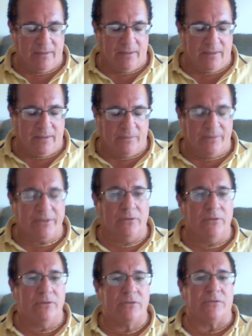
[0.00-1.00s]
uh, when you
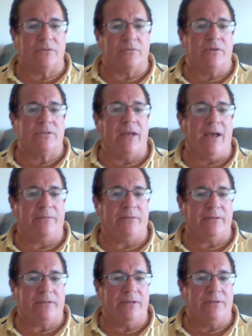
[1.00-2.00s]
lose the first half of
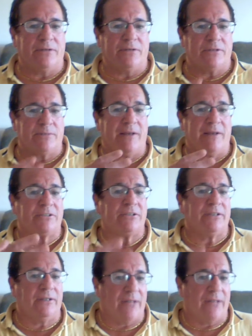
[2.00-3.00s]
the teaser, especially
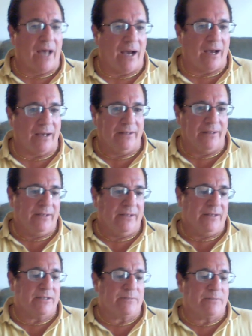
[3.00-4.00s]
a lock,
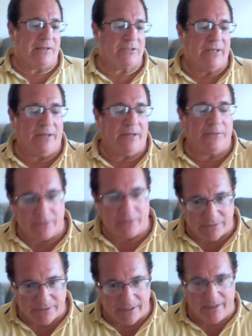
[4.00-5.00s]
especially on
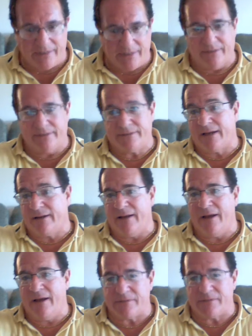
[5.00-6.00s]
Thursday, and then the second
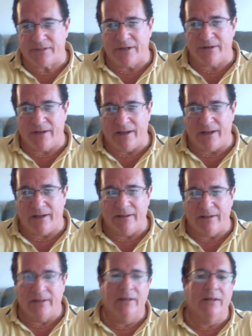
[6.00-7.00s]
half of Saturday.
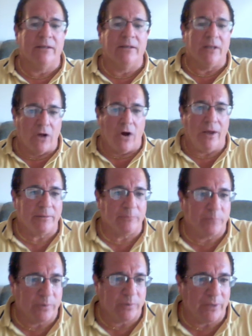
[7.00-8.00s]
Then go ahead and
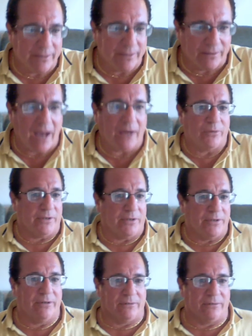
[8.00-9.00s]
play the lock with
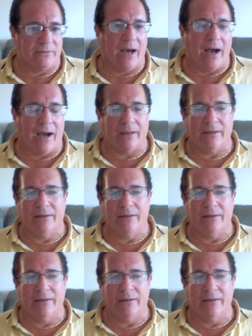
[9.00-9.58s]
another lock.